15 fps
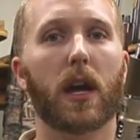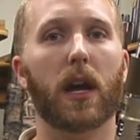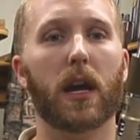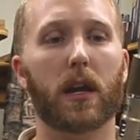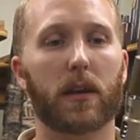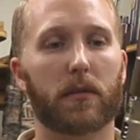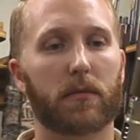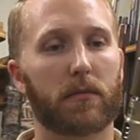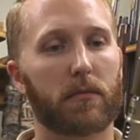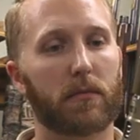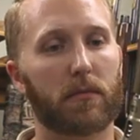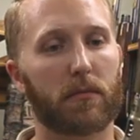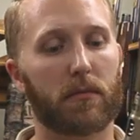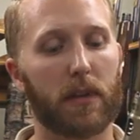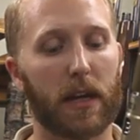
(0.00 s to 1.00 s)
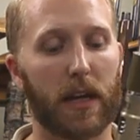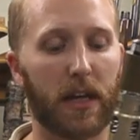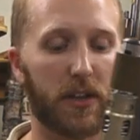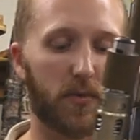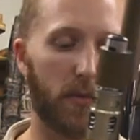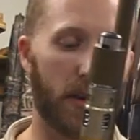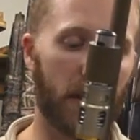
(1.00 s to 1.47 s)
it
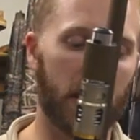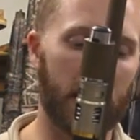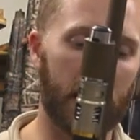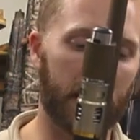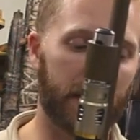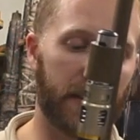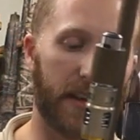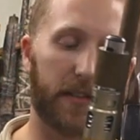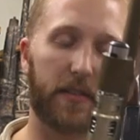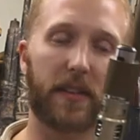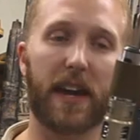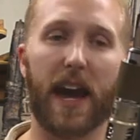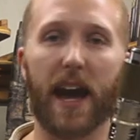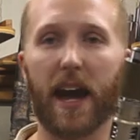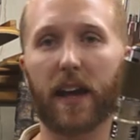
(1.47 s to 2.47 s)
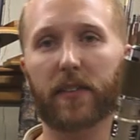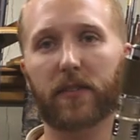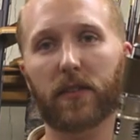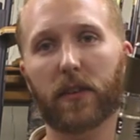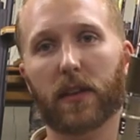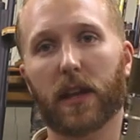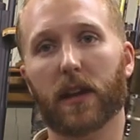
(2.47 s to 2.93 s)
gets rid of the excess
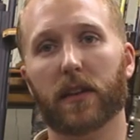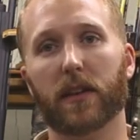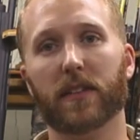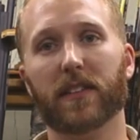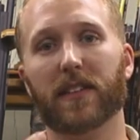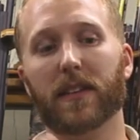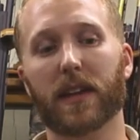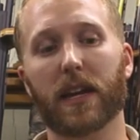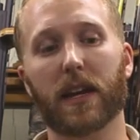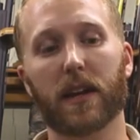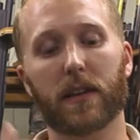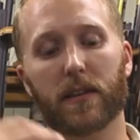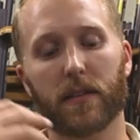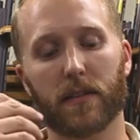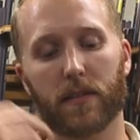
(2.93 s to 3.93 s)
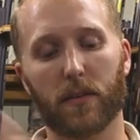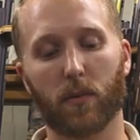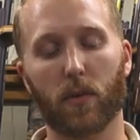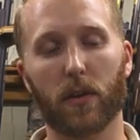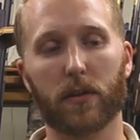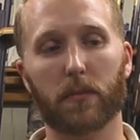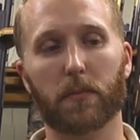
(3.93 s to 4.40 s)
gas that it doesn't need to
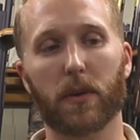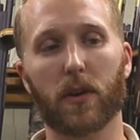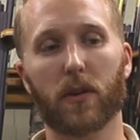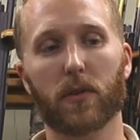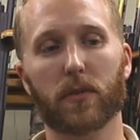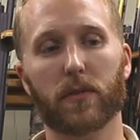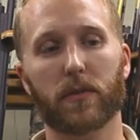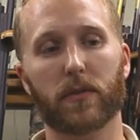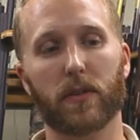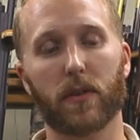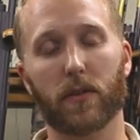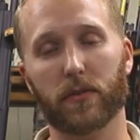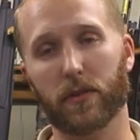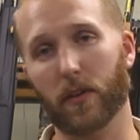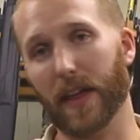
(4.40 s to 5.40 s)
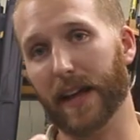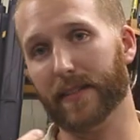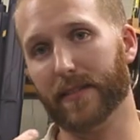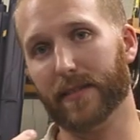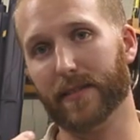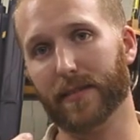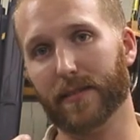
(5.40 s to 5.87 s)
work the bolt, so
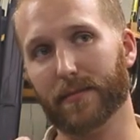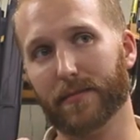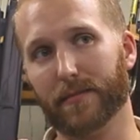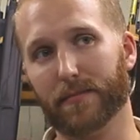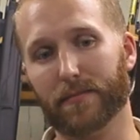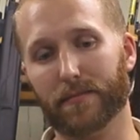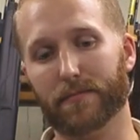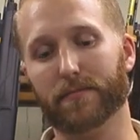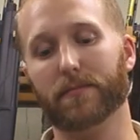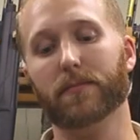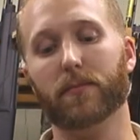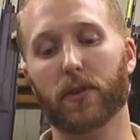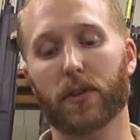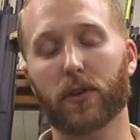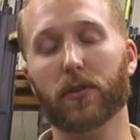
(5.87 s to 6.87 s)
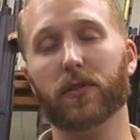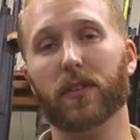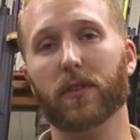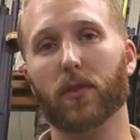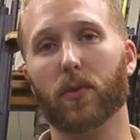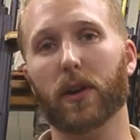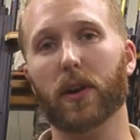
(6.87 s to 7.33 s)
that's
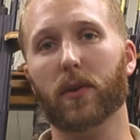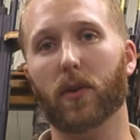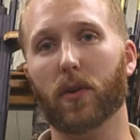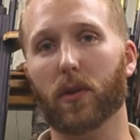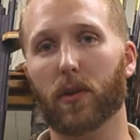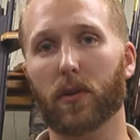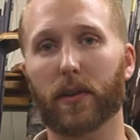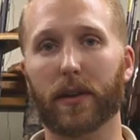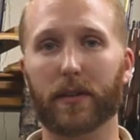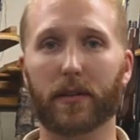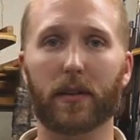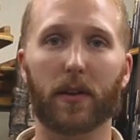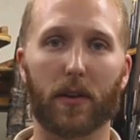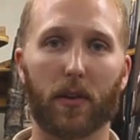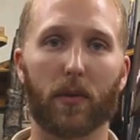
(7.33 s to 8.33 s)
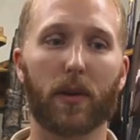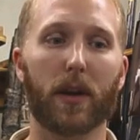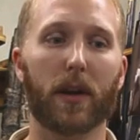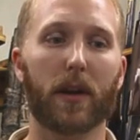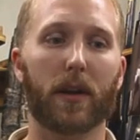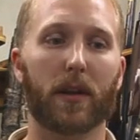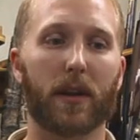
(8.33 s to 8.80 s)
reducing the recoil and, you know,
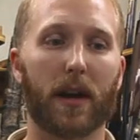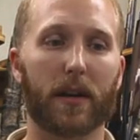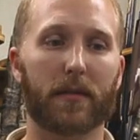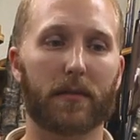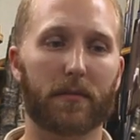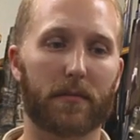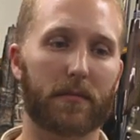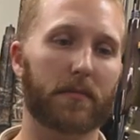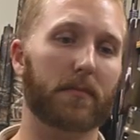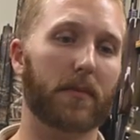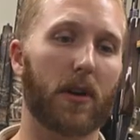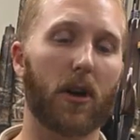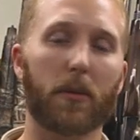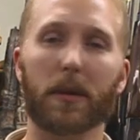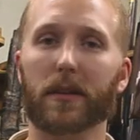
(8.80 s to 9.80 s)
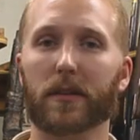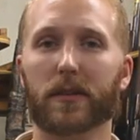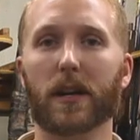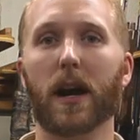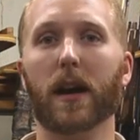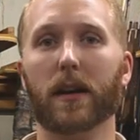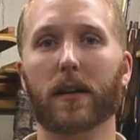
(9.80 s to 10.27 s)
not harming the
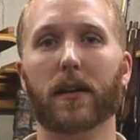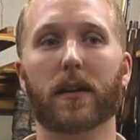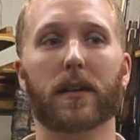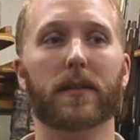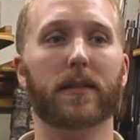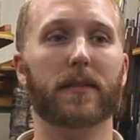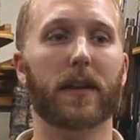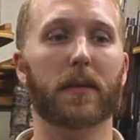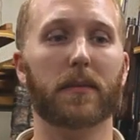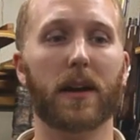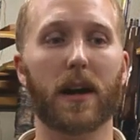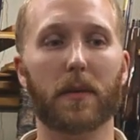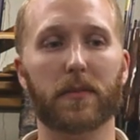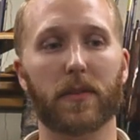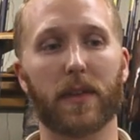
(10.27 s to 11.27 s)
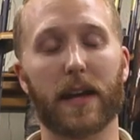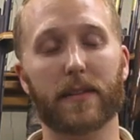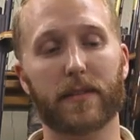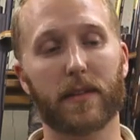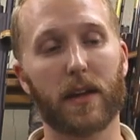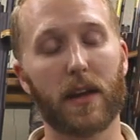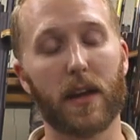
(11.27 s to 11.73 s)
shotgun at the same time. So
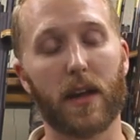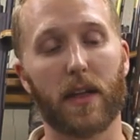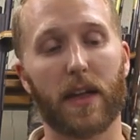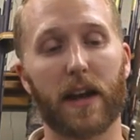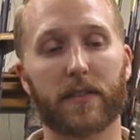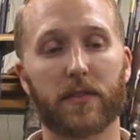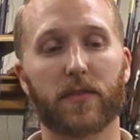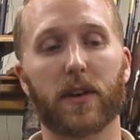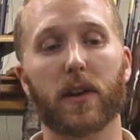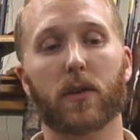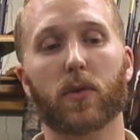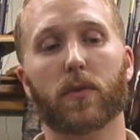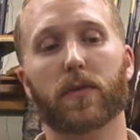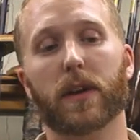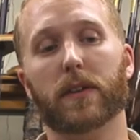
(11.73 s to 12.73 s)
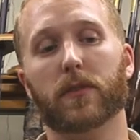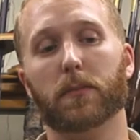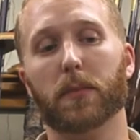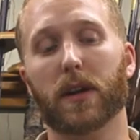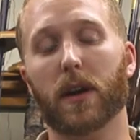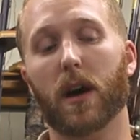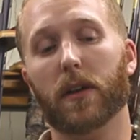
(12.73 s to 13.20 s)
that's a very cool feature.
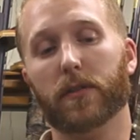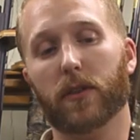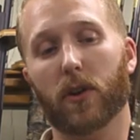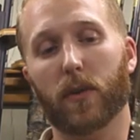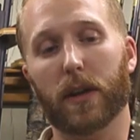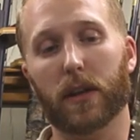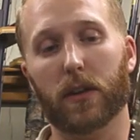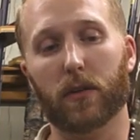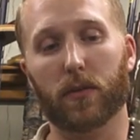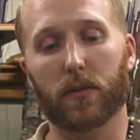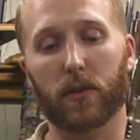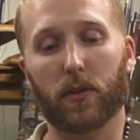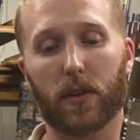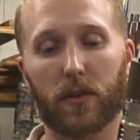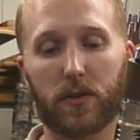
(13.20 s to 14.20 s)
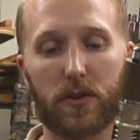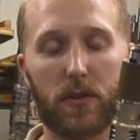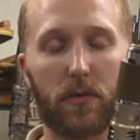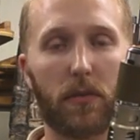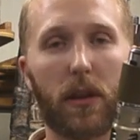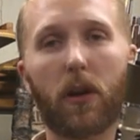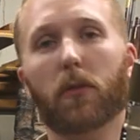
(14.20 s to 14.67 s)
But also you can
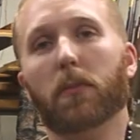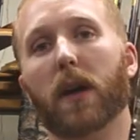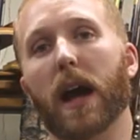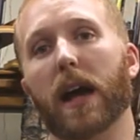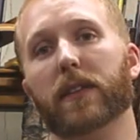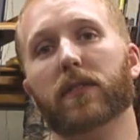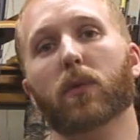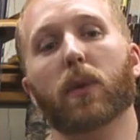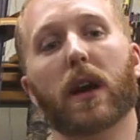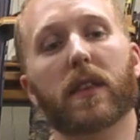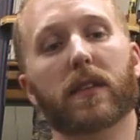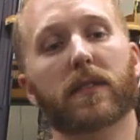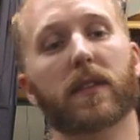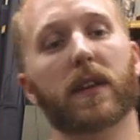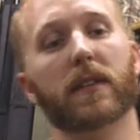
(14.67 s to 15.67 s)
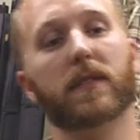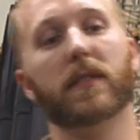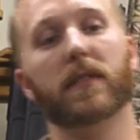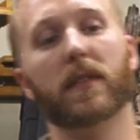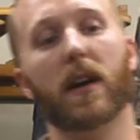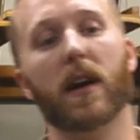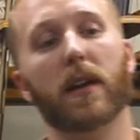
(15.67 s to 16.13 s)
shoot low brass the way this thing's
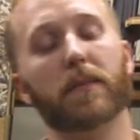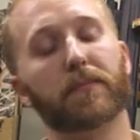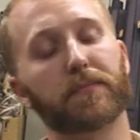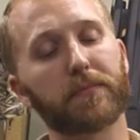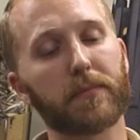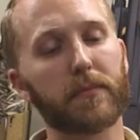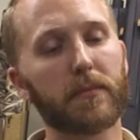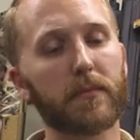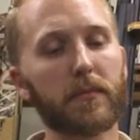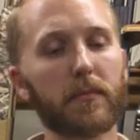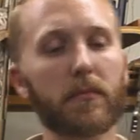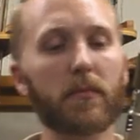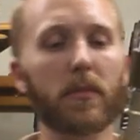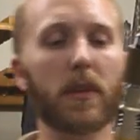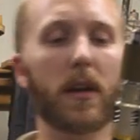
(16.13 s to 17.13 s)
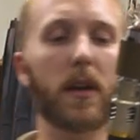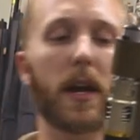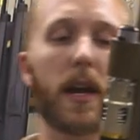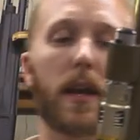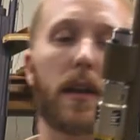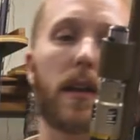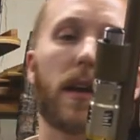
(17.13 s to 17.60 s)
designed,
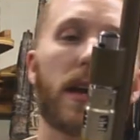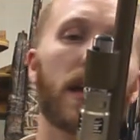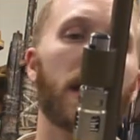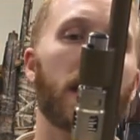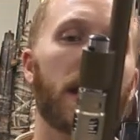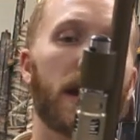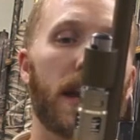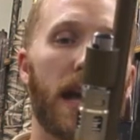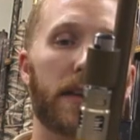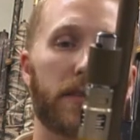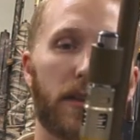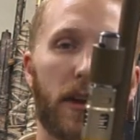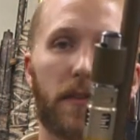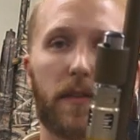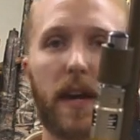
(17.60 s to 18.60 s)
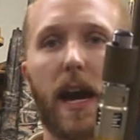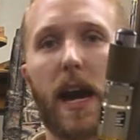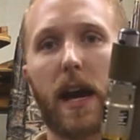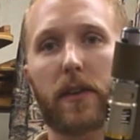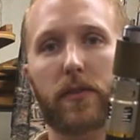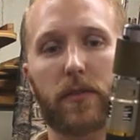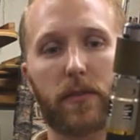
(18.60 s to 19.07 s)
and it has enough
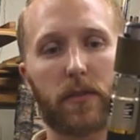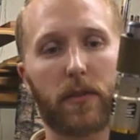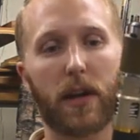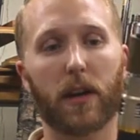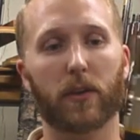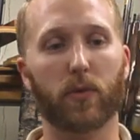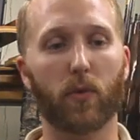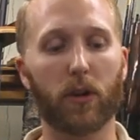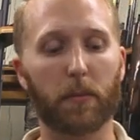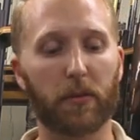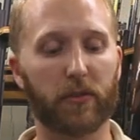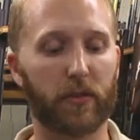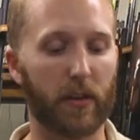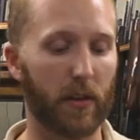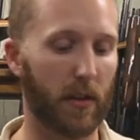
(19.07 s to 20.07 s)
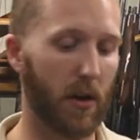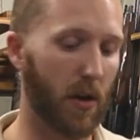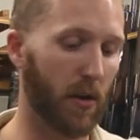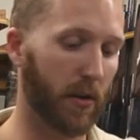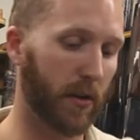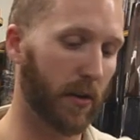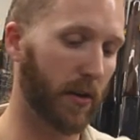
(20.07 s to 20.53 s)
gas and a 20%
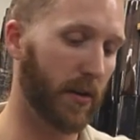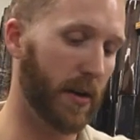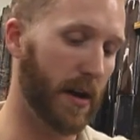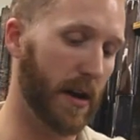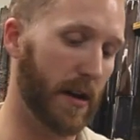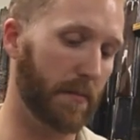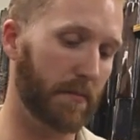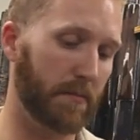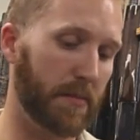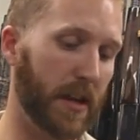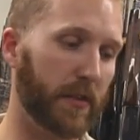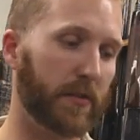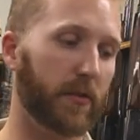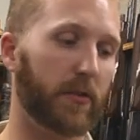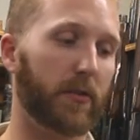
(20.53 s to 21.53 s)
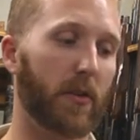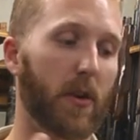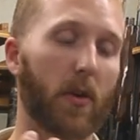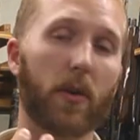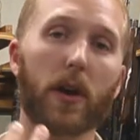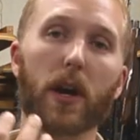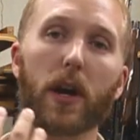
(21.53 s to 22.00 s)
longer piston
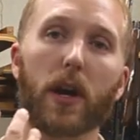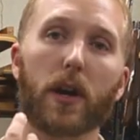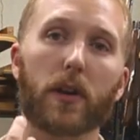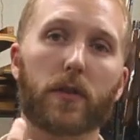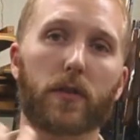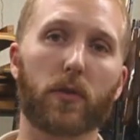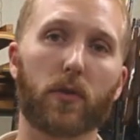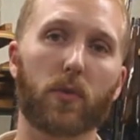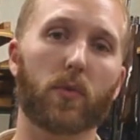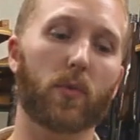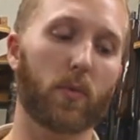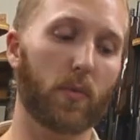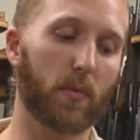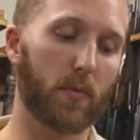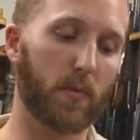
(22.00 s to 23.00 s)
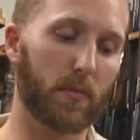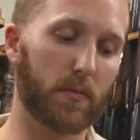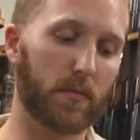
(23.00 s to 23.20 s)
stroke to